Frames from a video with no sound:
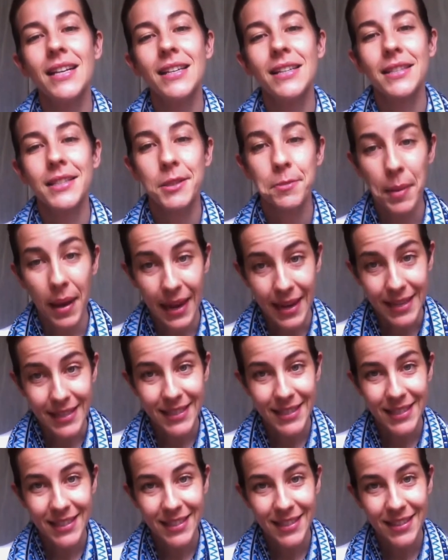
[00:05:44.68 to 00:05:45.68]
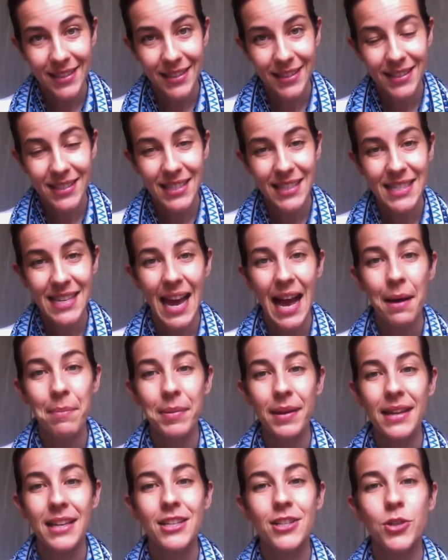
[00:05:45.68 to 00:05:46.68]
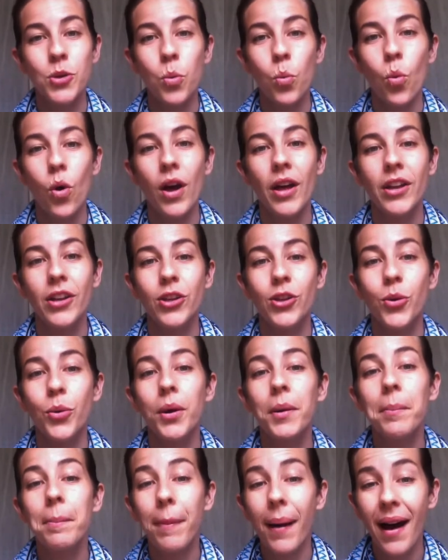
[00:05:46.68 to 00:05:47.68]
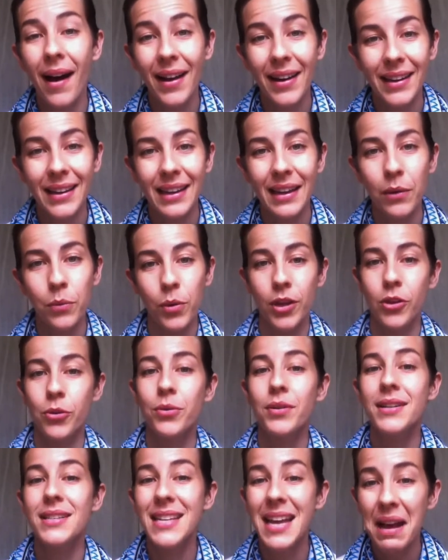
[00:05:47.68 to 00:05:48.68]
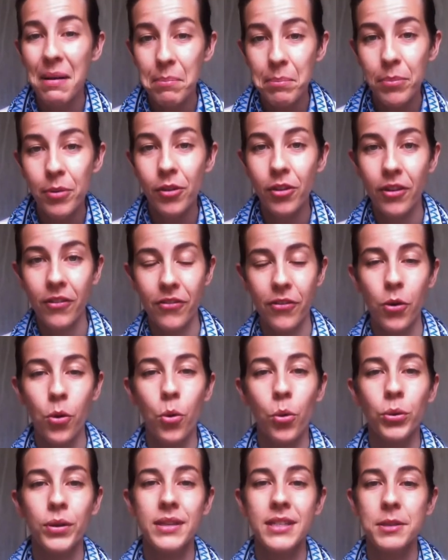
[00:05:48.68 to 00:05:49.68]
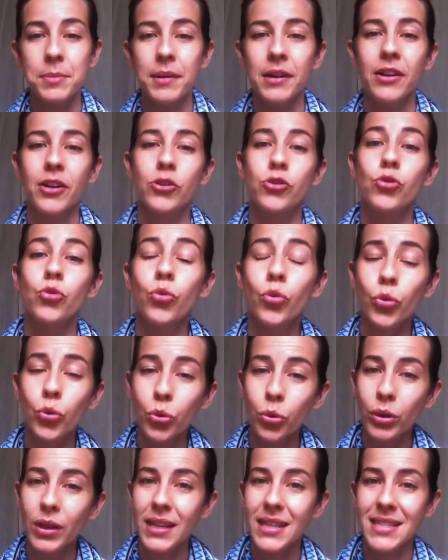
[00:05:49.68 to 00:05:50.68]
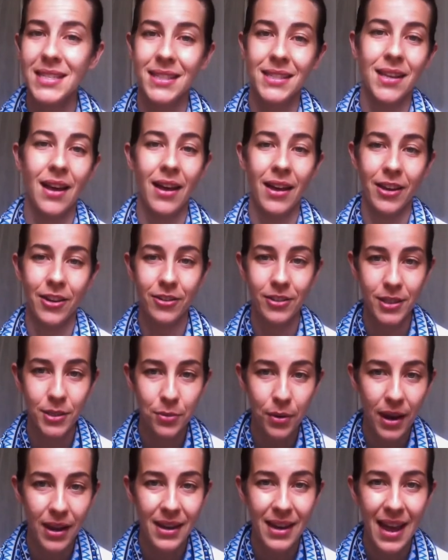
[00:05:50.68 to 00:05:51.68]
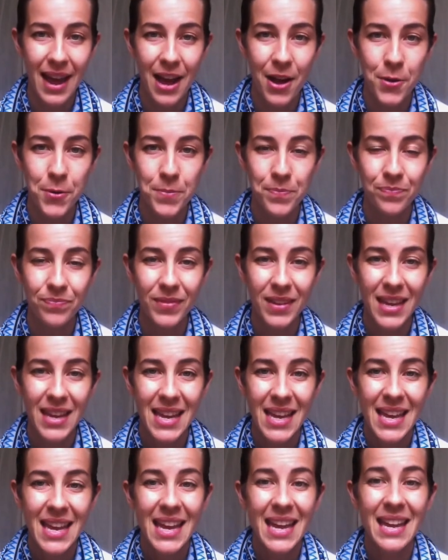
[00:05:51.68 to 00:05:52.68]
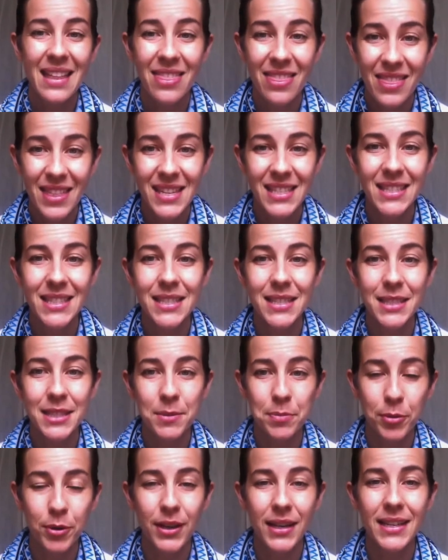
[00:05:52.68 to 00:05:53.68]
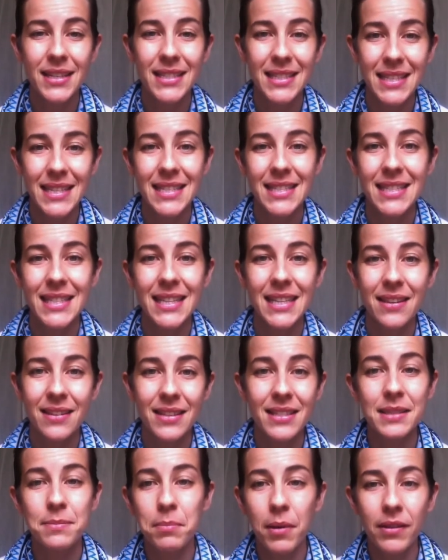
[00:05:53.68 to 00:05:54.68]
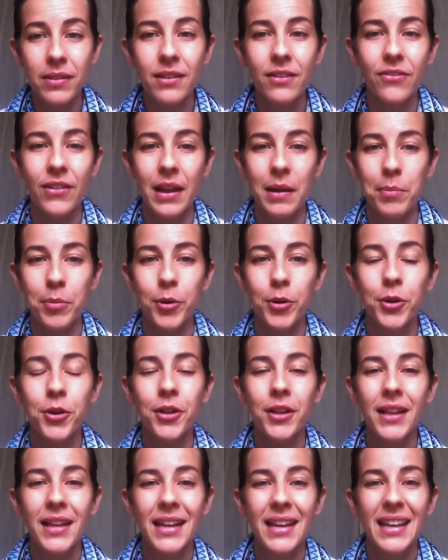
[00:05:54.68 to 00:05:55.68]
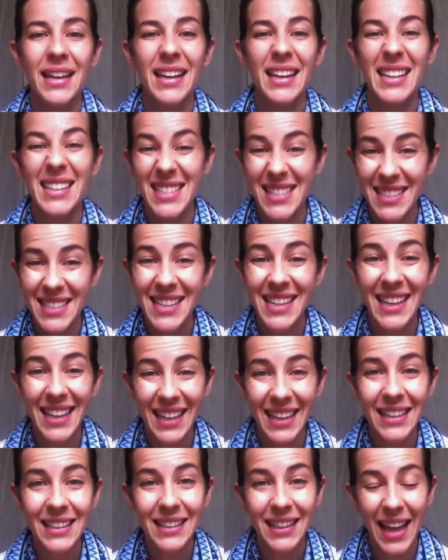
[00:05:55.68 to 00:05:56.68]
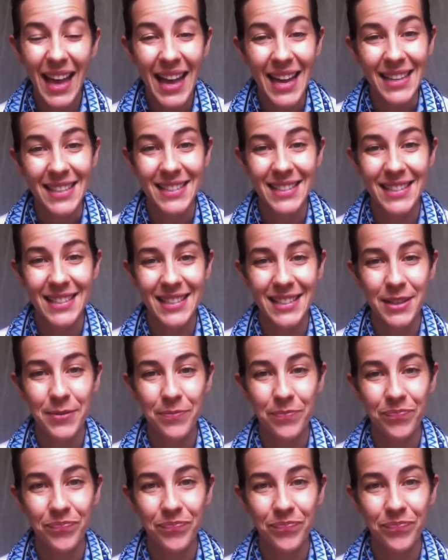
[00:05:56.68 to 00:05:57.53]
space to tap into what your body, what your temple of the Holy Spirit truly desires right now, in this spring season, in this month of April, it's to eat less.